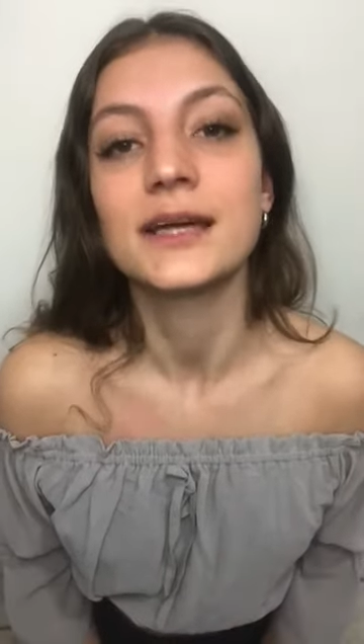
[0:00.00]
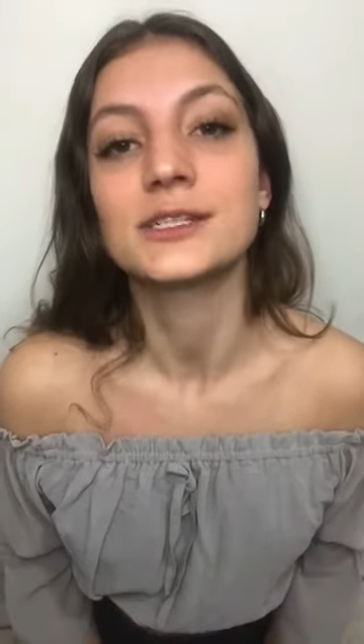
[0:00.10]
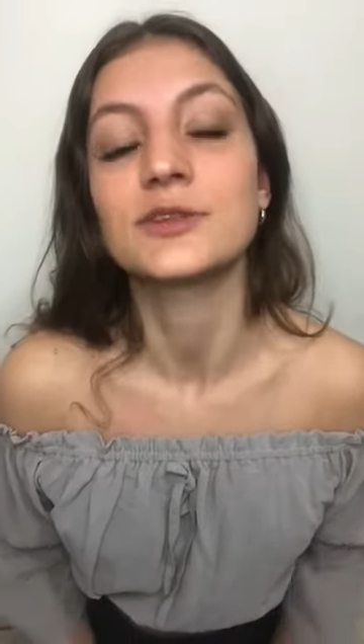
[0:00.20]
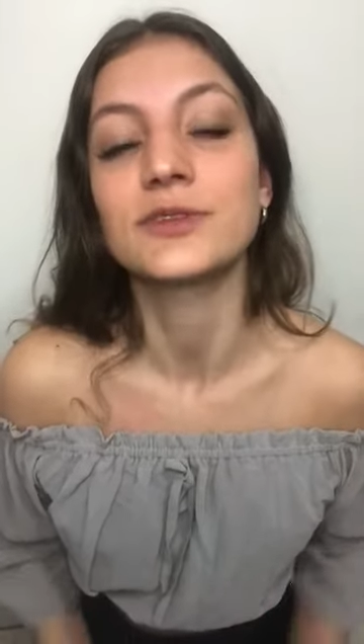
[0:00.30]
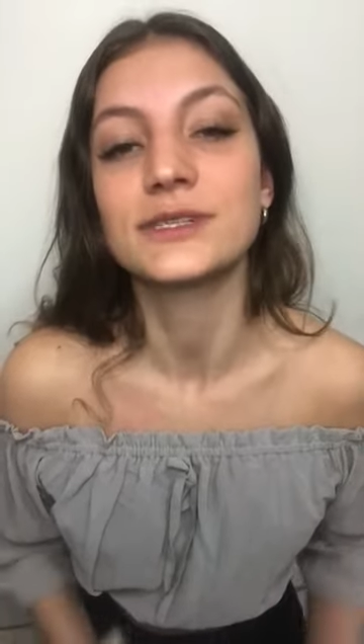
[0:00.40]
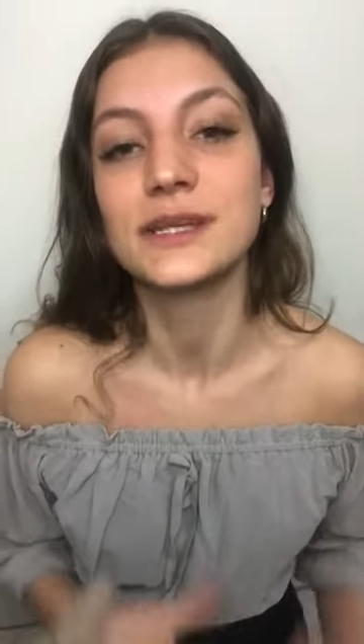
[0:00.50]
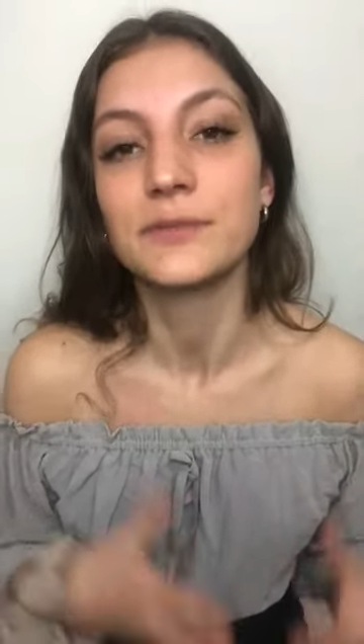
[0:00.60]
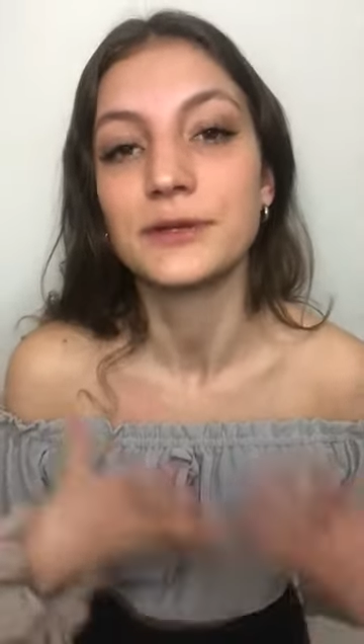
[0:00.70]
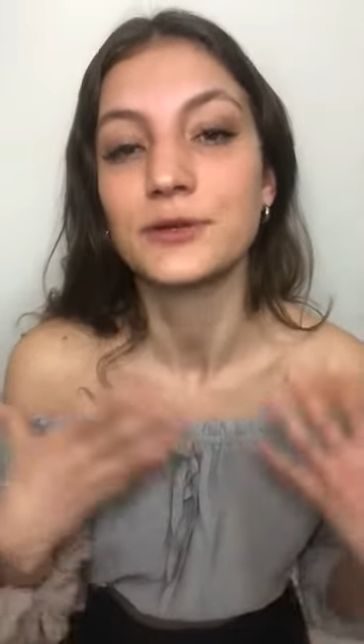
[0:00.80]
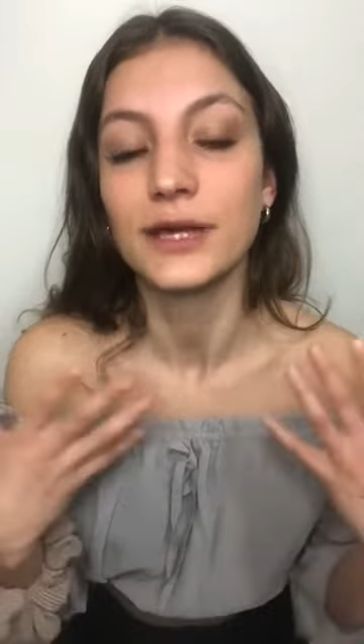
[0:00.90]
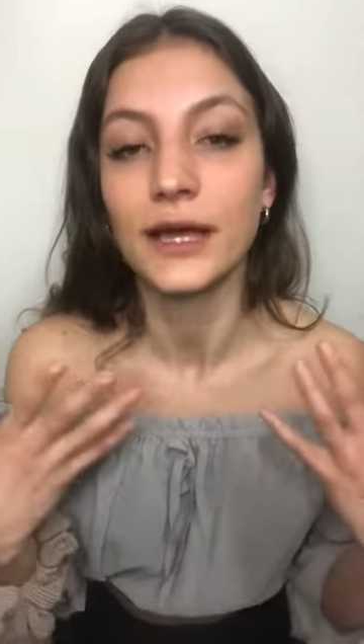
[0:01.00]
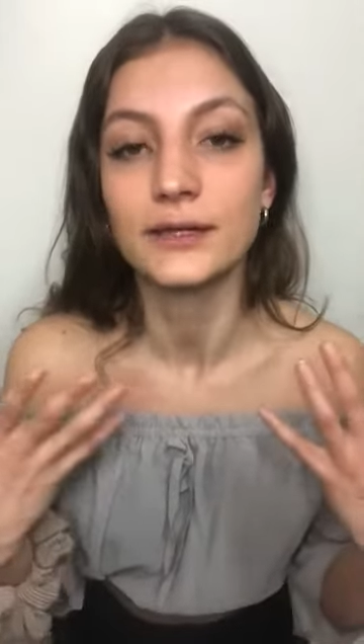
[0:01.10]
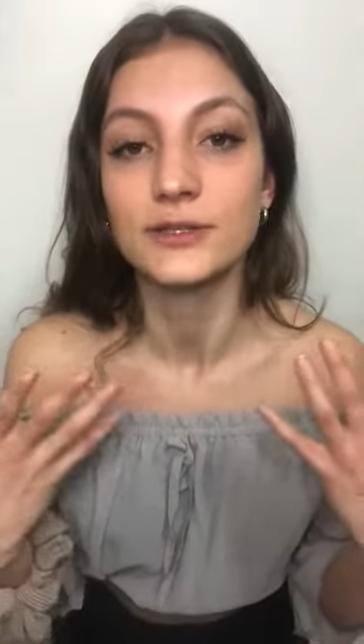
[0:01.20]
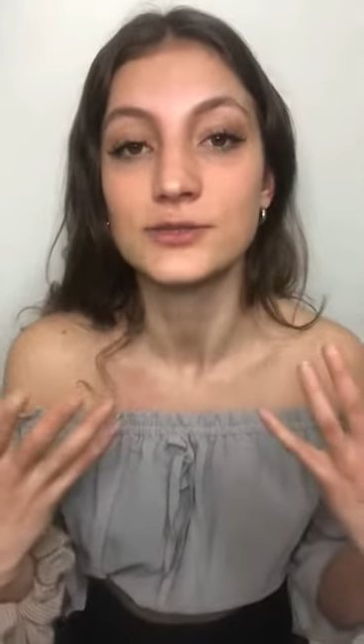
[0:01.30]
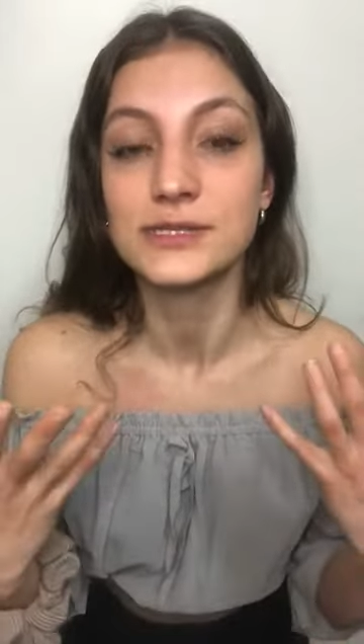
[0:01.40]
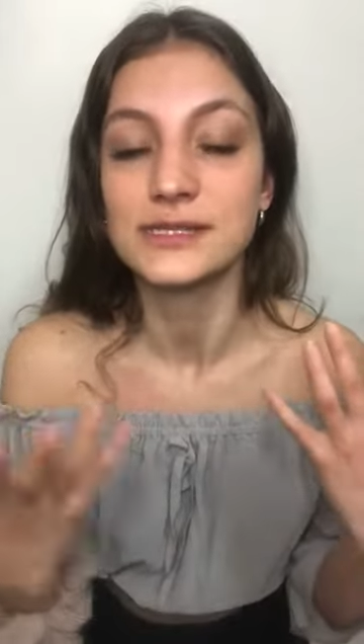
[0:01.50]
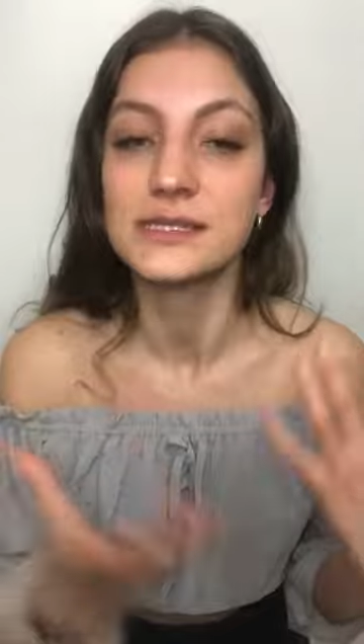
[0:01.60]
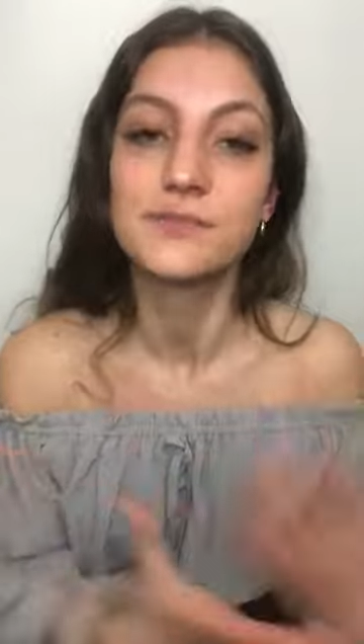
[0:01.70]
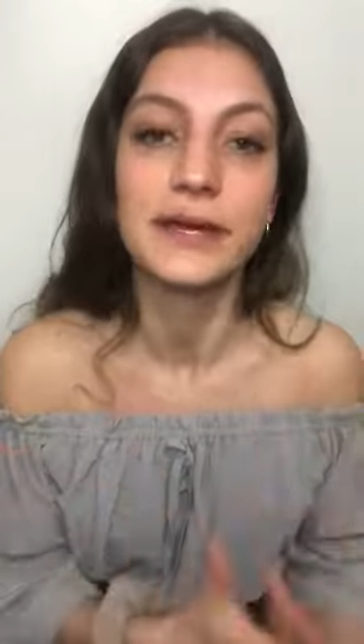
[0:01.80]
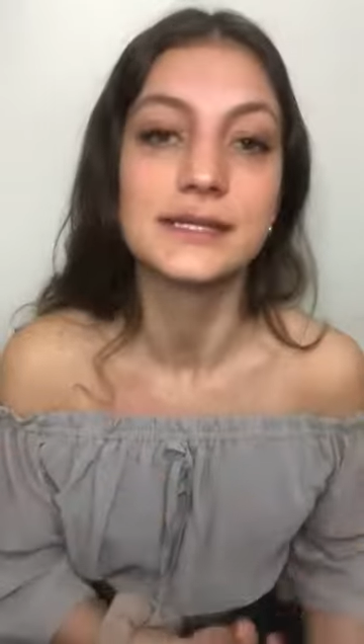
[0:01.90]
So for example, you can use the
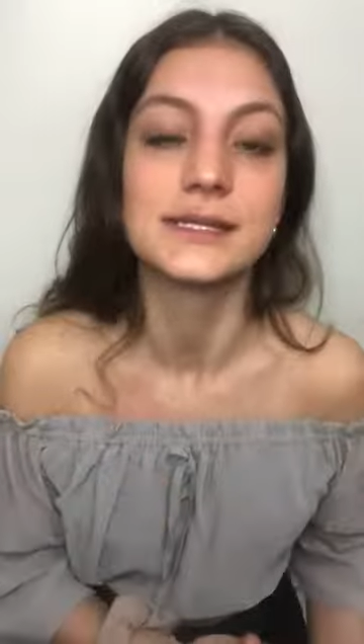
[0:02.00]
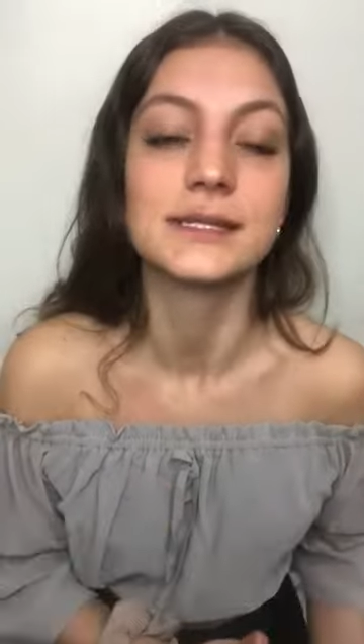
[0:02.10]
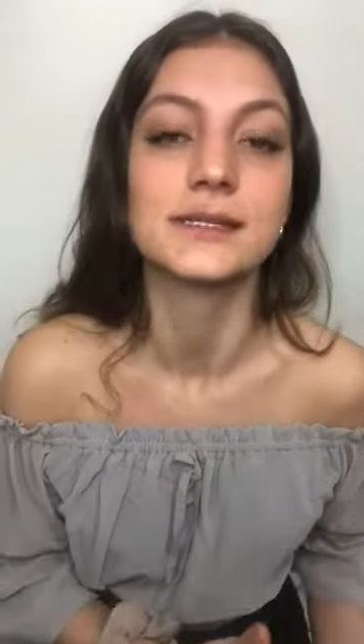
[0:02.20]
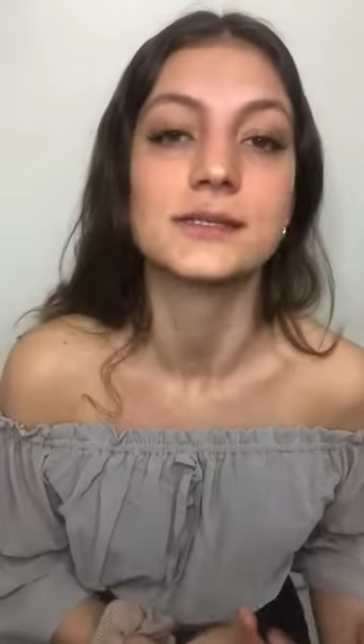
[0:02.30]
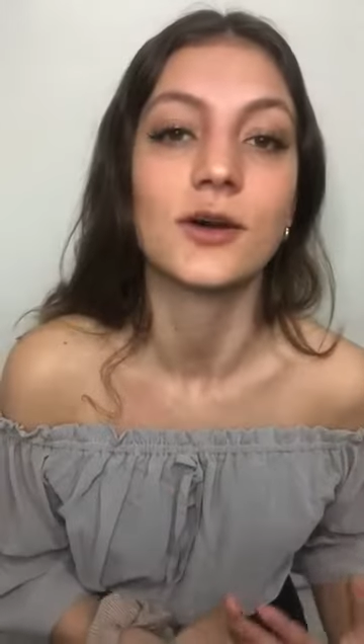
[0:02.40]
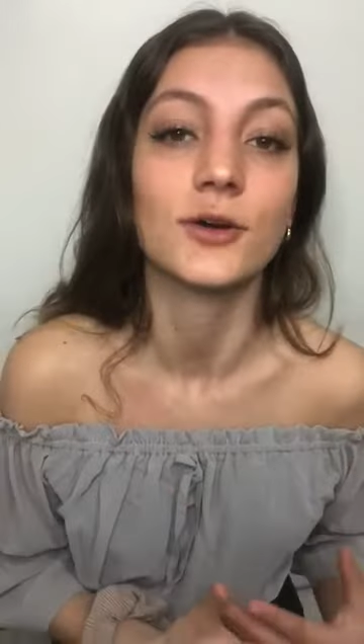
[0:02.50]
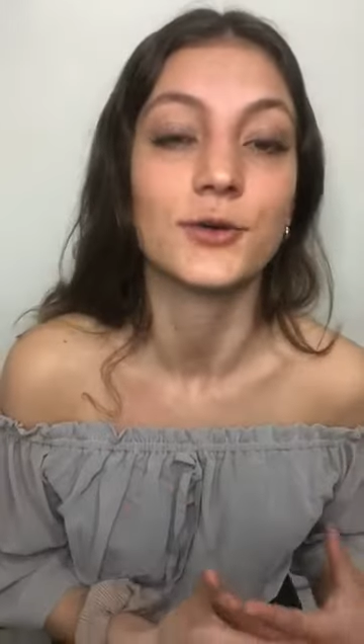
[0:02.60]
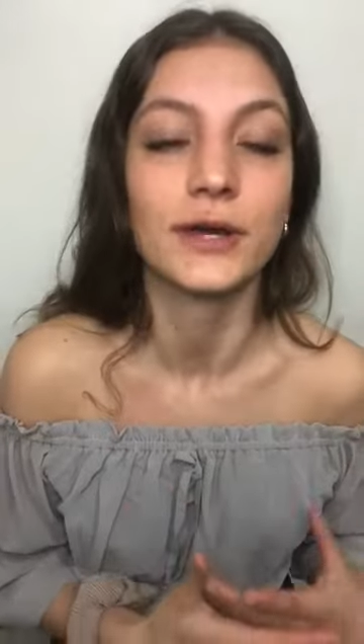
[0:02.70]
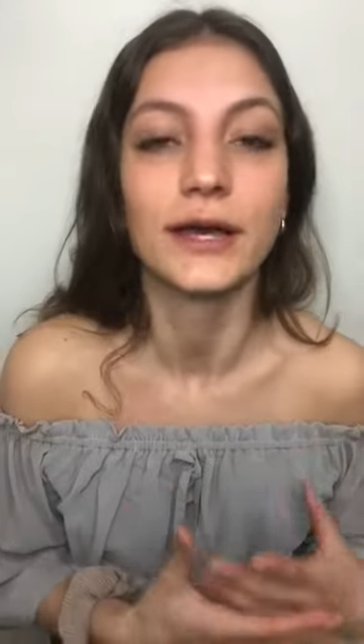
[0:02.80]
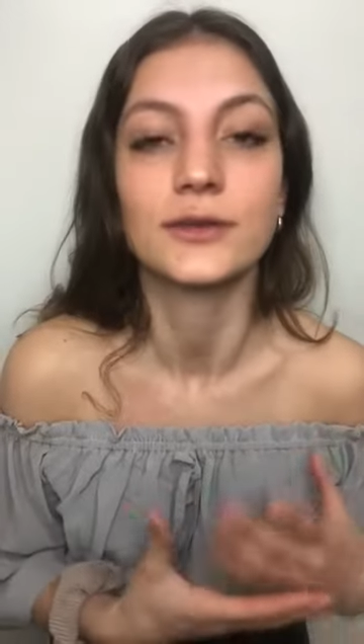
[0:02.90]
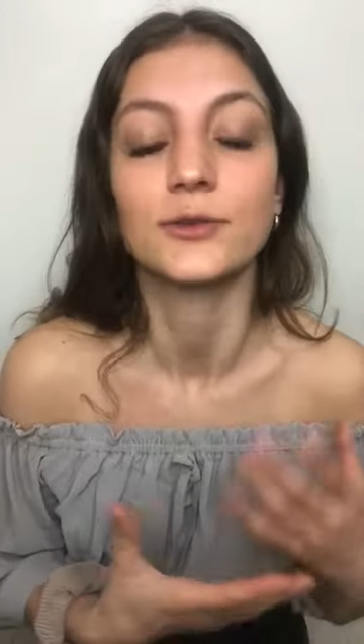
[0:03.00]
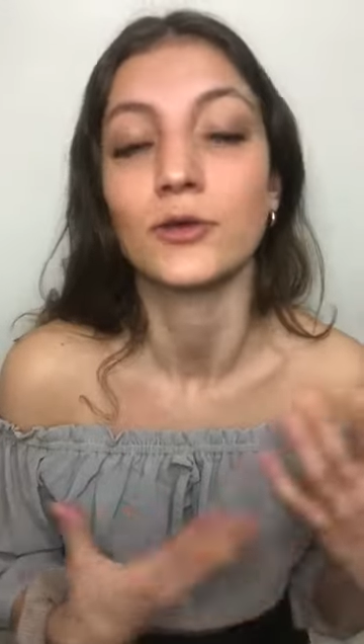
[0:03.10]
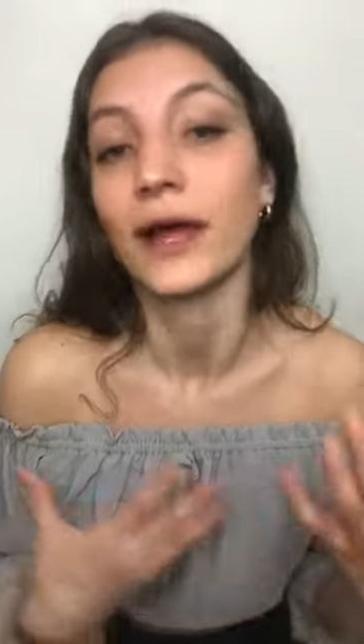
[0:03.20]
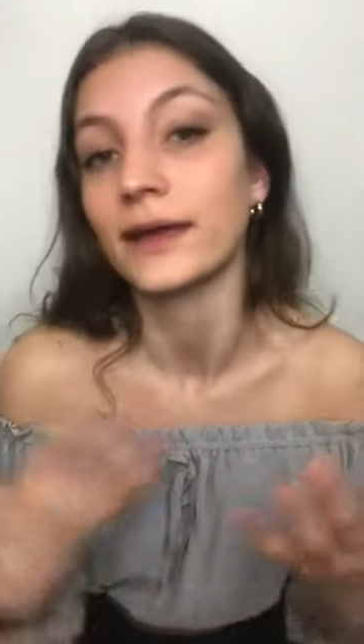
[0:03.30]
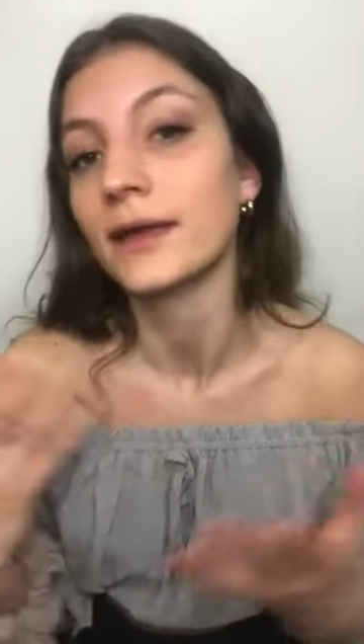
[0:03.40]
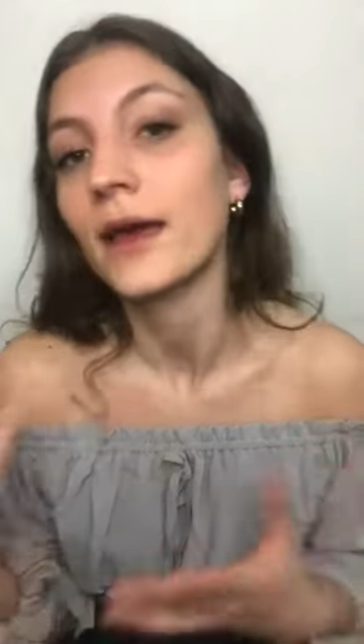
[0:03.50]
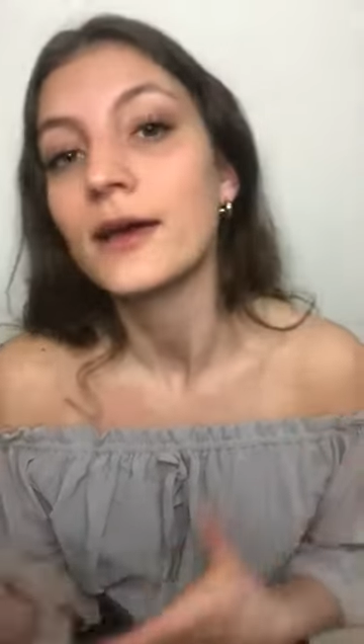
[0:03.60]
spaces, or you can do like